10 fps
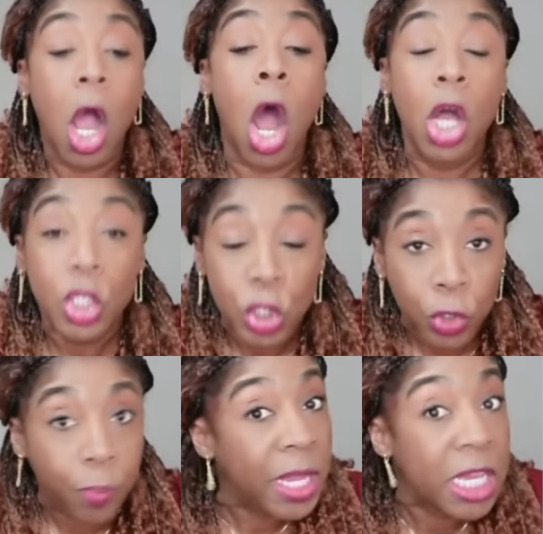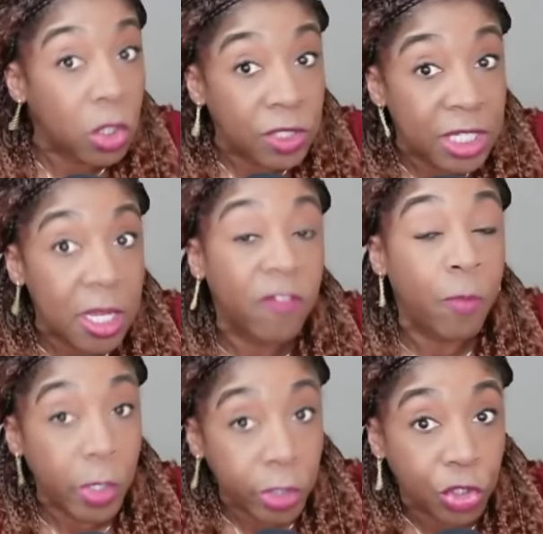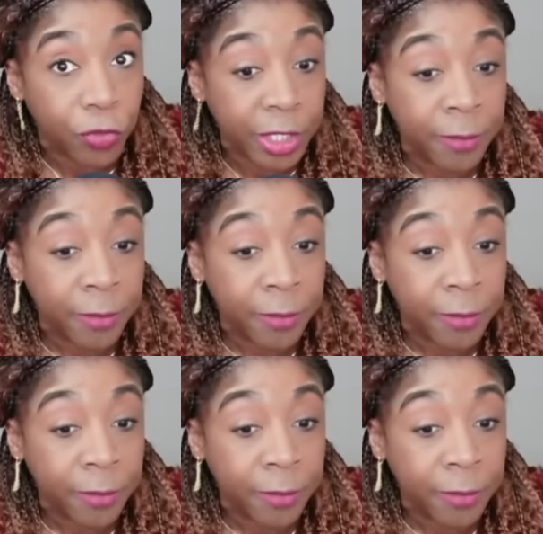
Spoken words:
under penalty of perjury.